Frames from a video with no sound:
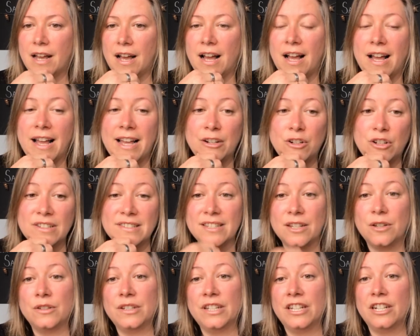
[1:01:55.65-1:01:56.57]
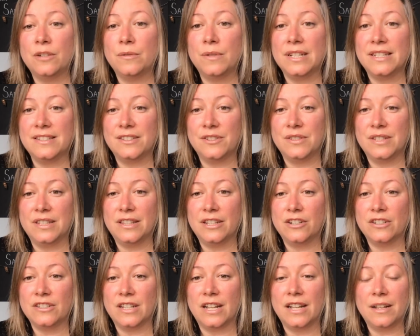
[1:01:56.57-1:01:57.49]
And also, you know what, Susan,
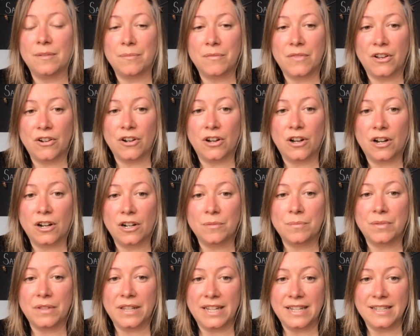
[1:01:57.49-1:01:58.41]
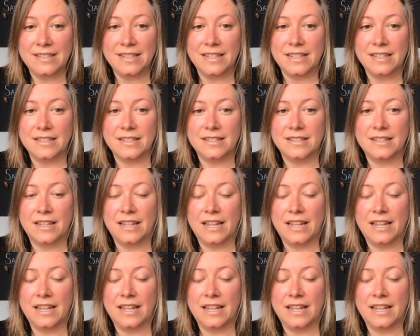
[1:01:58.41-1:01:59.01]
there are places